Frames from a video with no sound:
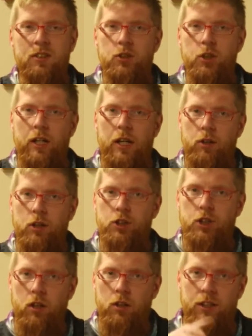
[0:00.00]
took out a
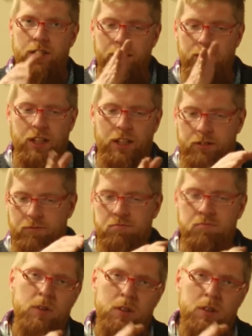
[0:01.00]
chunk in